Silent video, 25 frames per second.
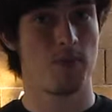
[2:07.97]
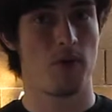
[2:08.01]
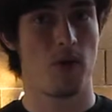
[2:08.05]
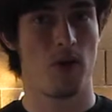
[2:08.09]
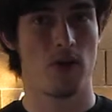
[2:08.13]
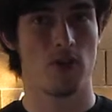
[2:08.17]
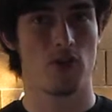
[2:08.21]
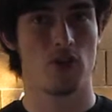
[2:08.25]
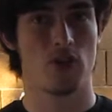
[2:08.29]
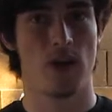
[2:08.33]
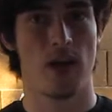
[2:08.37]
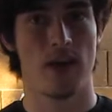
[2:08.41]

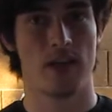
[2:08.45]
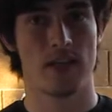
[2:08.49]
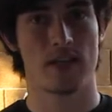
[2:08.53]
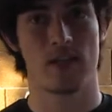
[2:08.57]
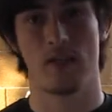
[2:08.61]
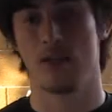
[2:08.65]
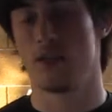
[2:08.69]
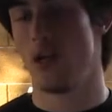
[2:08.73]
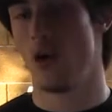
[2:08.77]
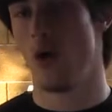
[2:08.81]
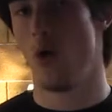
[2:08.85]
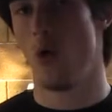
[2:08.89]
on genetics
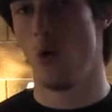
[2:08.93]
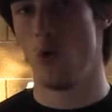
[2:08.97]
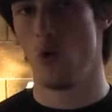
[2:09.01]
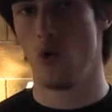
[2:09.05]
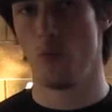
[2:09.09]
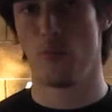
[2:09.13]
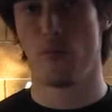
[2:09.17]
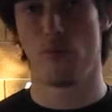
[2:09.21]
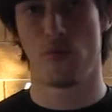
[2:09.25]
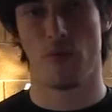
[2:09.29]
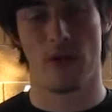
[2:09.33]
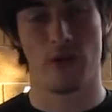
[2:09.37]
as a whole
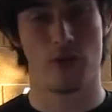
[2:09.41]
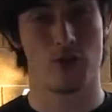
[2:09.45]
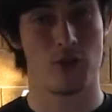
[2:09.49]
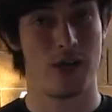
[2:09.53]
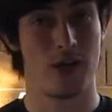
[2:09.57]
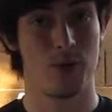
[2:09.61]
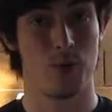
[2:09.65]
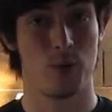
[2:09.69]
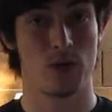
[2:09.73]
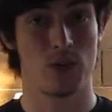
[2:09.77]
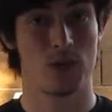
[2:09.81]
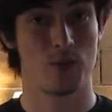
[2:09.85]
before I try
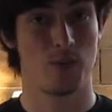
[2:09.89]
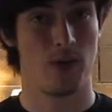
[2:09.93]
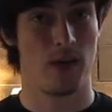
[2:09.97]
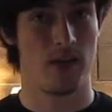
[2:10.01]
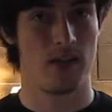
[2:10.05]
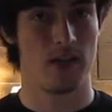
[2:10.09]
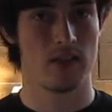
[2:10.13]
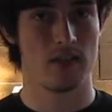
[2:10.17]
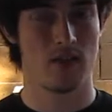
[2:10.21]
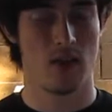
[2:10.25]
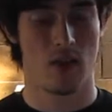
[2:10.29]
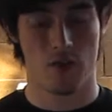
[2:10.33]
to
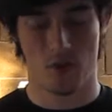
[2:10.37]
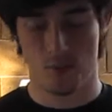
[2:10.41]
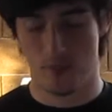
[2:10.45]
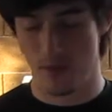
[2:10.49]
explain it to other